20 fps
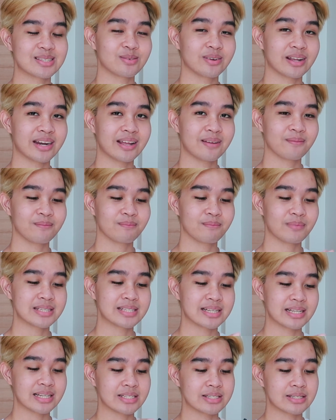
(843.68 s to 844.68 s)
what I'm
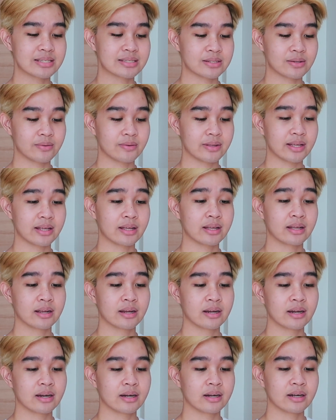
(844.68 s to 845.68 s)
basically just doing
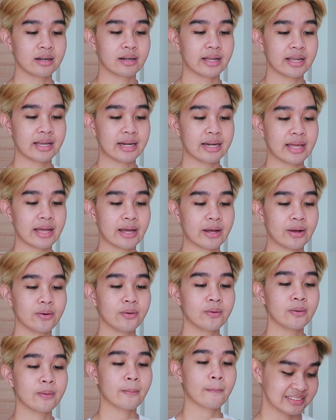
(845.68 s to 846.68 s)
right
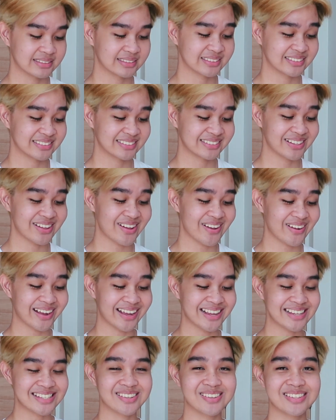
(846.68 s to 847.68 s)
now.
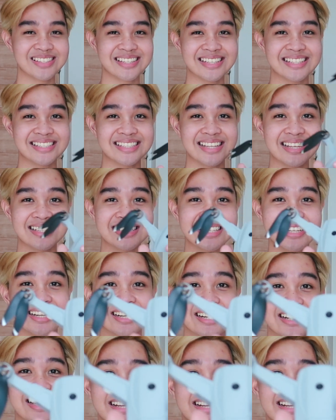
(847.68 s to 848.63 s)
Okay, so it just says here